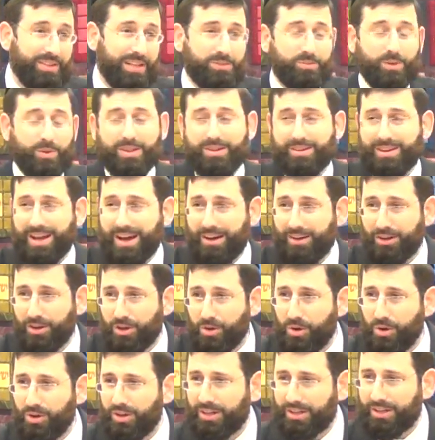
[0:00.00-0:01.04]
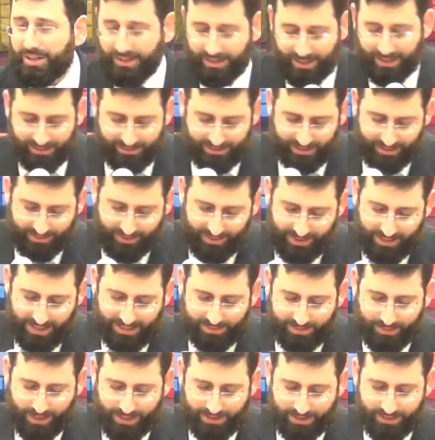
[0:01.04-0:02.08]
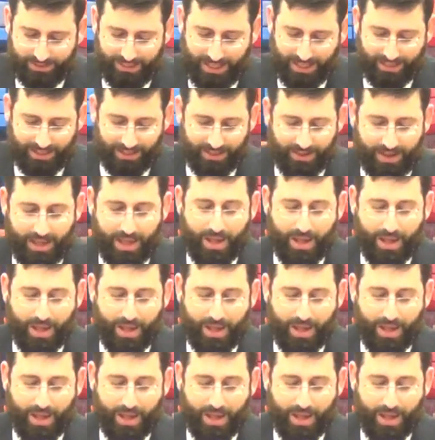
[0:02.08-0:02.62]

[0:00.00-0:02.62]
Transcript: That's why they're not allowed to call it Kiryat Sefer. That's my understanding.